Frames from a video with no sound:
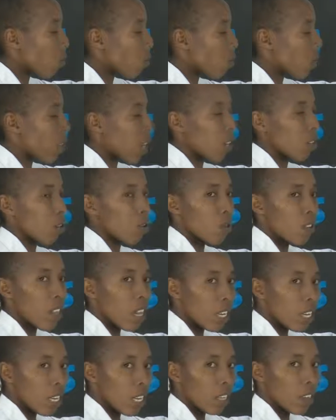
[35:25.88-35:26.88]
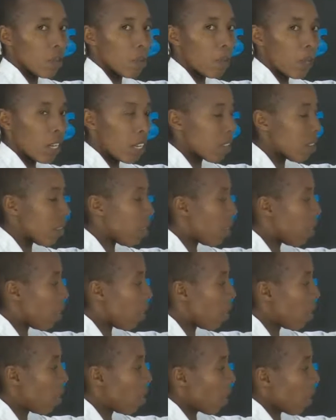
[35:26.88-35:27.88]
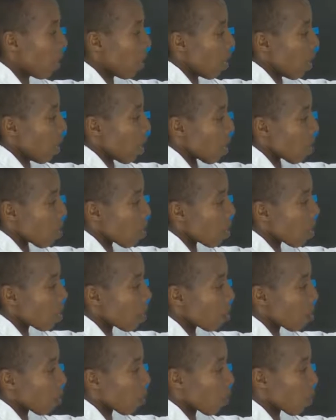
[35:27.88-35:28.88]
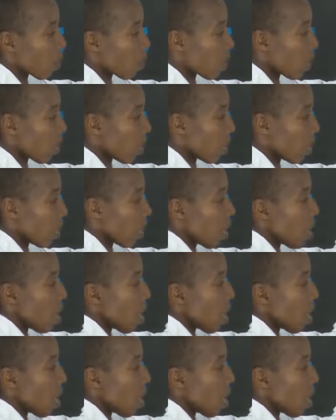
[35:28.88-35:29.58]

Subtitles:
of reactions that takes place in this process.